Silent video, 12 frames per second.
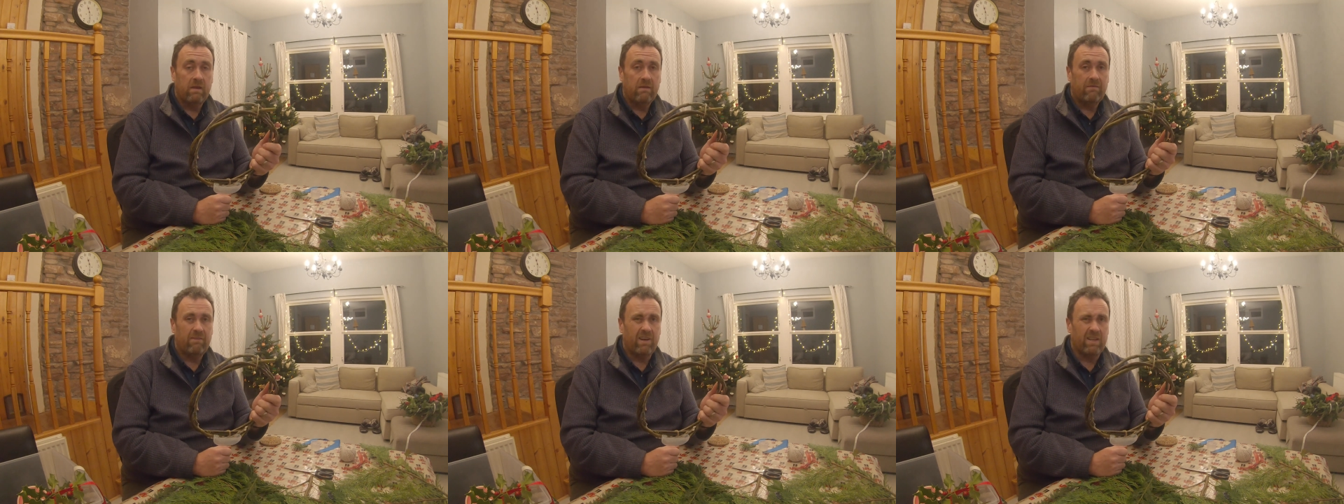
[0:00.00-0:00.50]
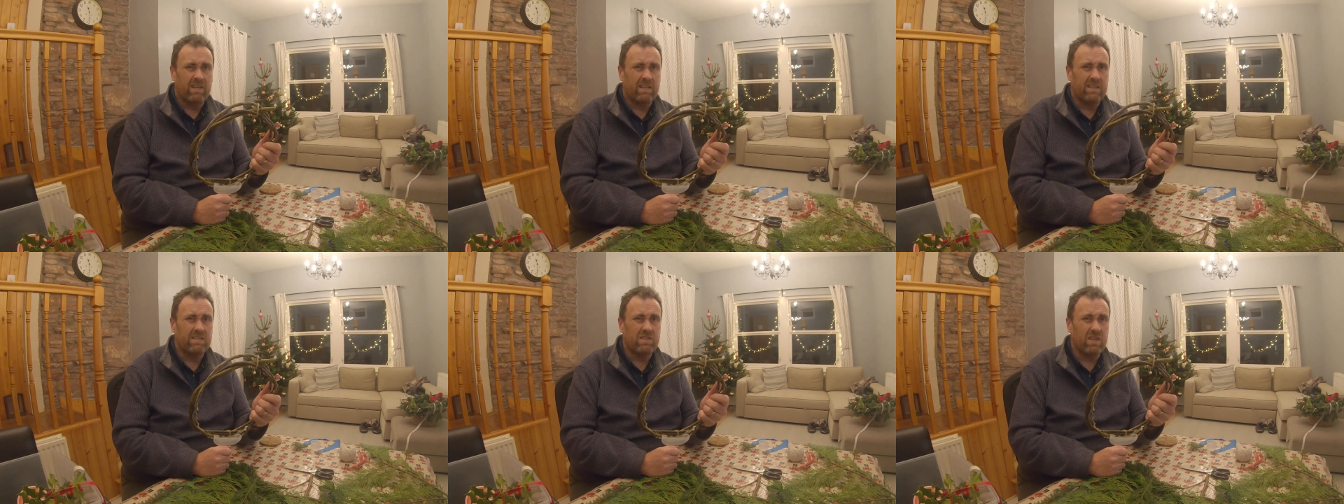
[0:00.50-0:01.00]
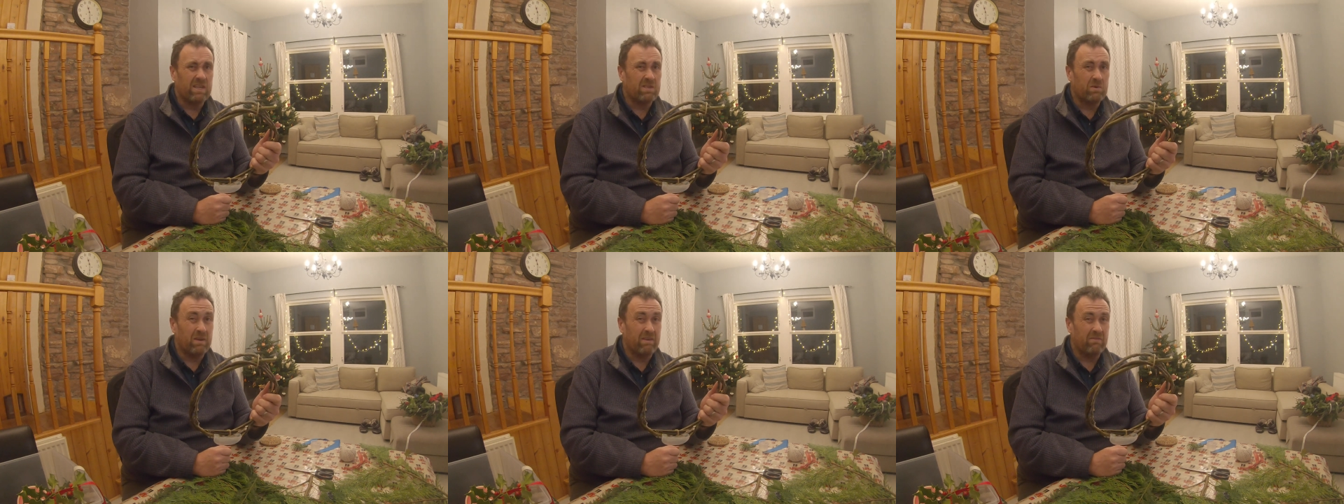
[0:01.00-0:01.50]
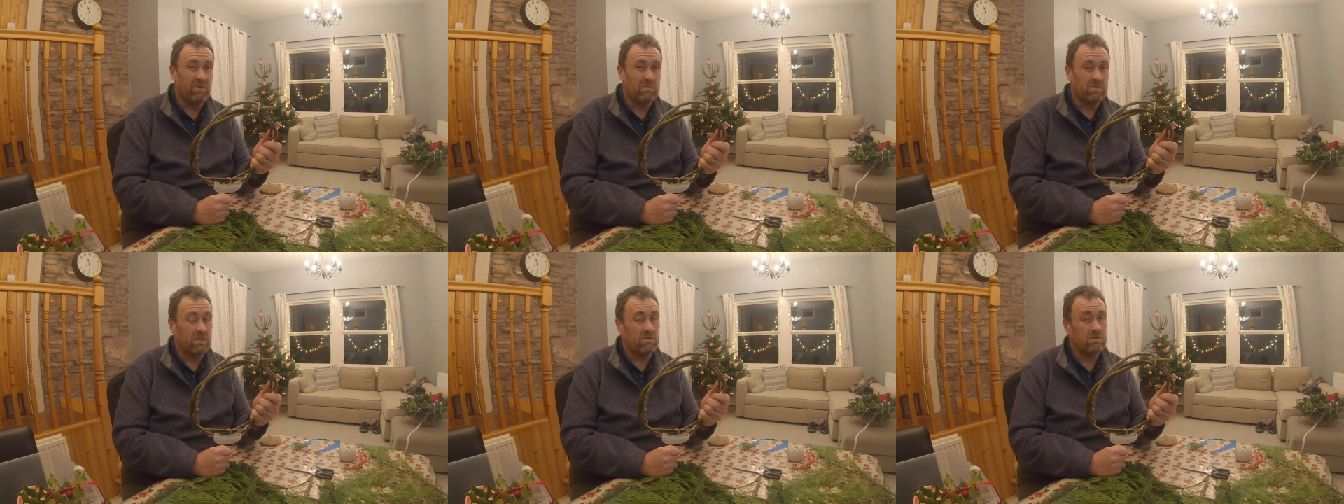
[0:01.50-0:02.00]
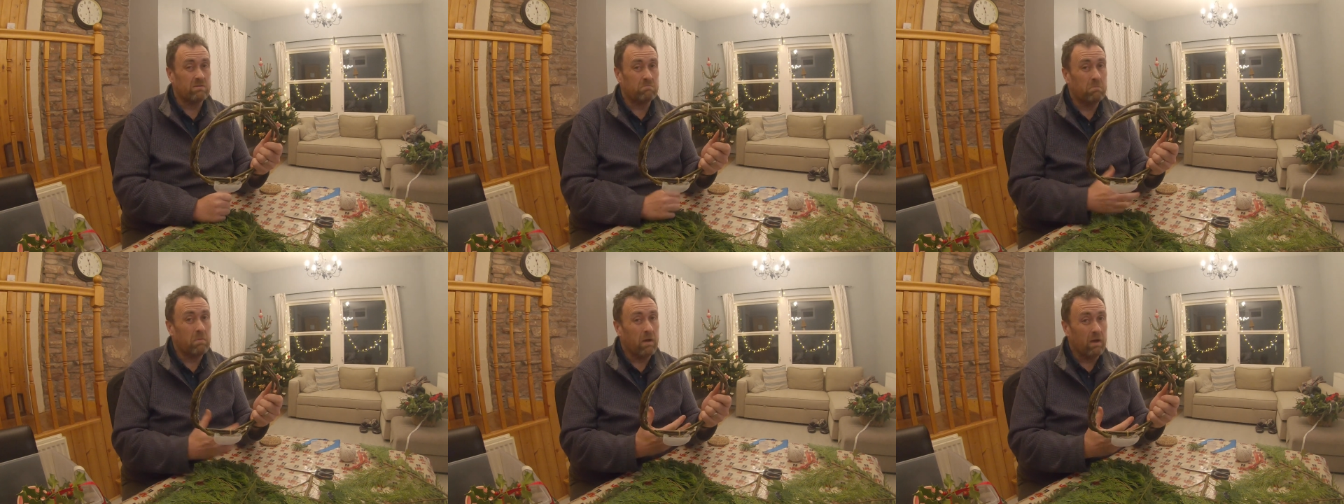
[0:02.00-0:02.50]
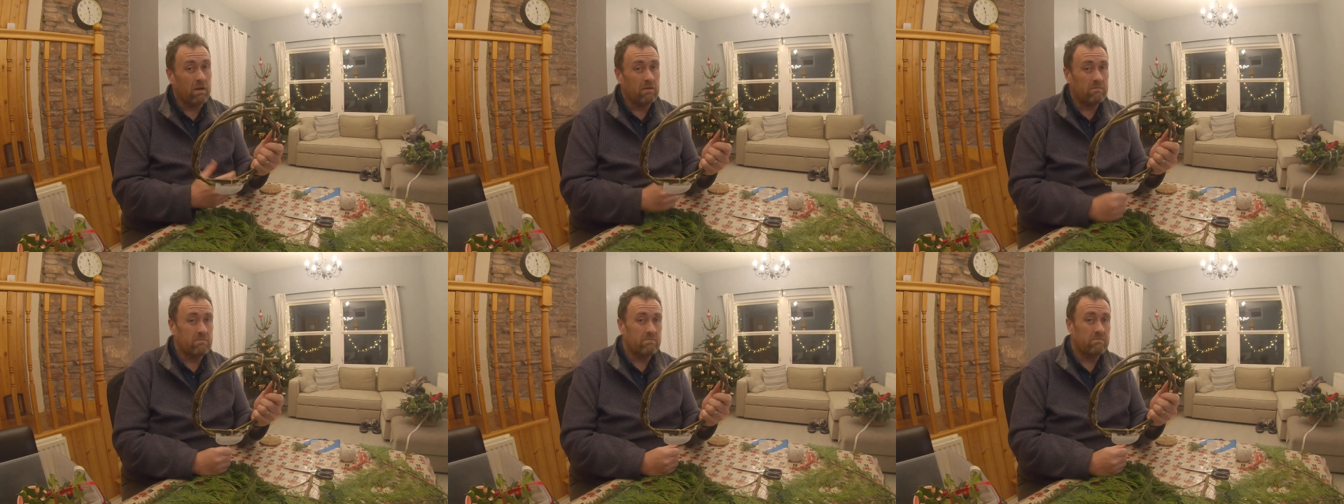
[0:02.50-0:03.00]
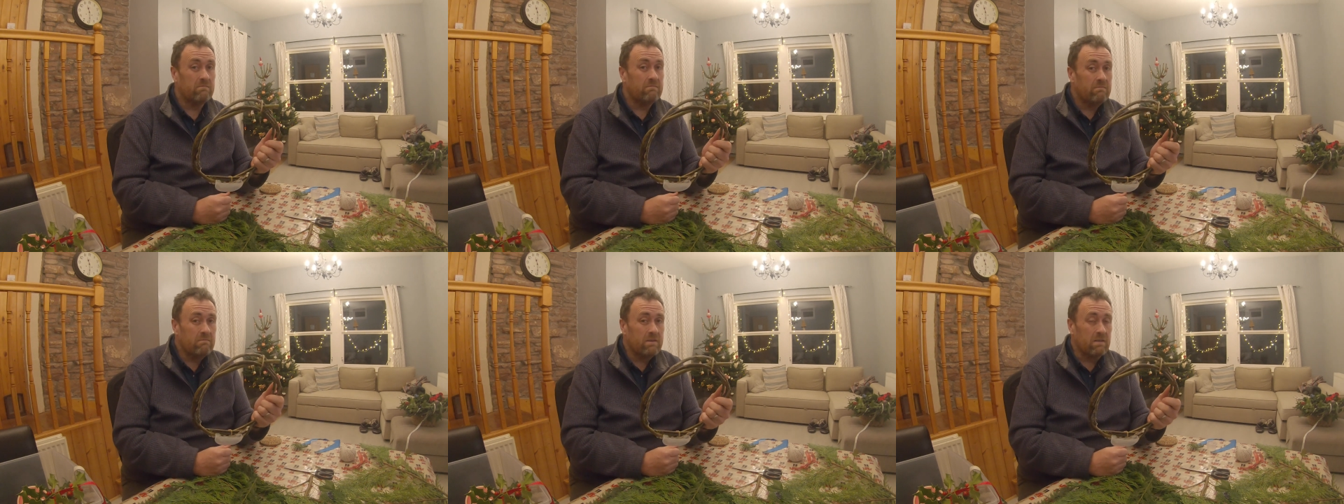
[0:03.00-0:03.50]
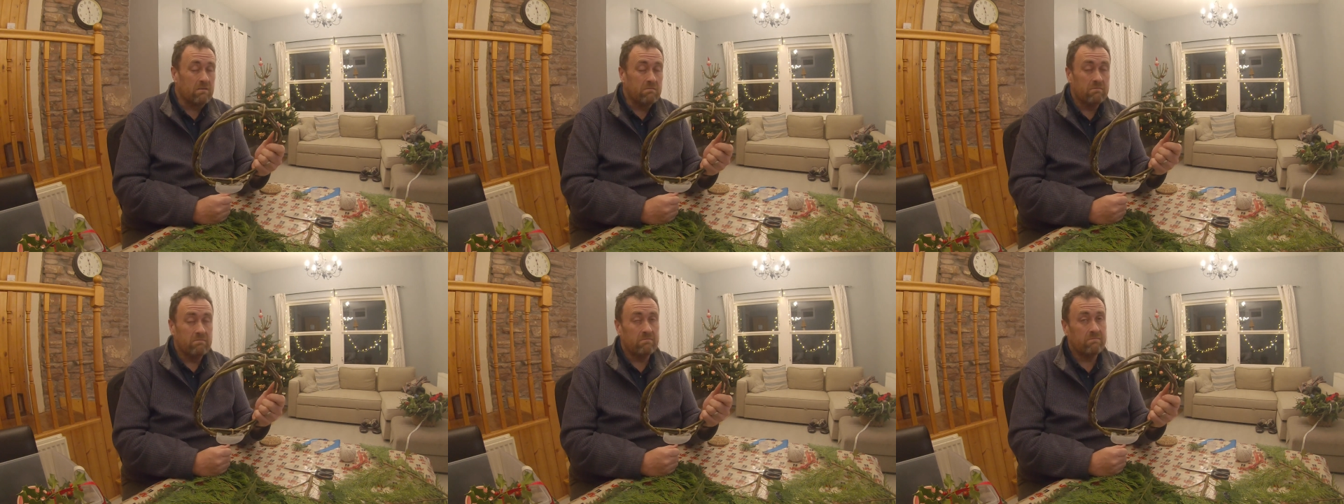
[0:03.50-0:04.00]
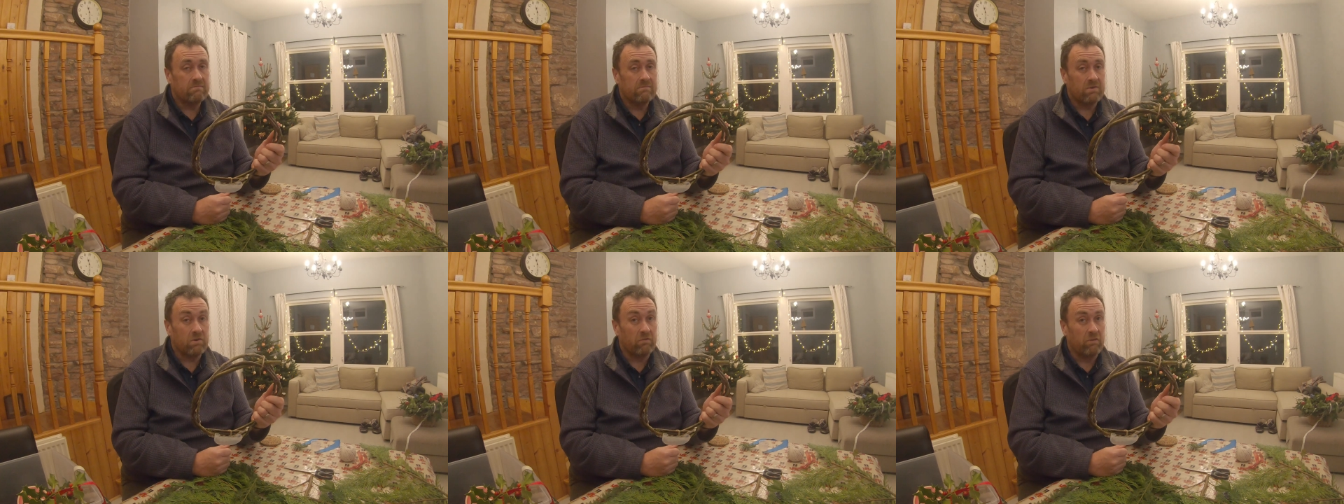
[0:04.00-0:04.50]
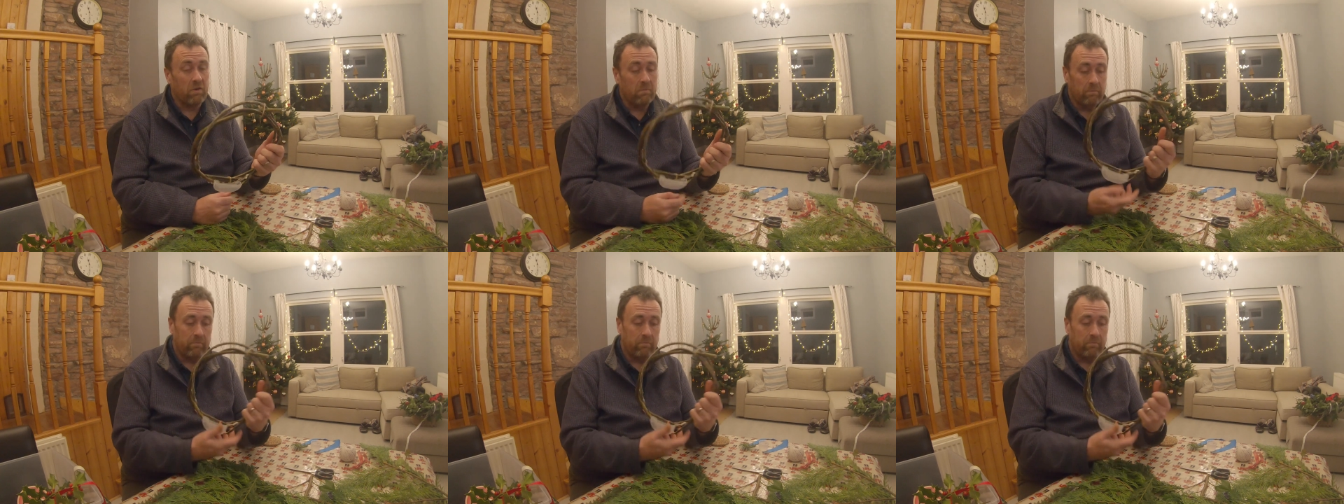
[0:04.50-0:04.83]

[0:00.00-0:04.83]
fairly cliche twee photos, but you know, good fun.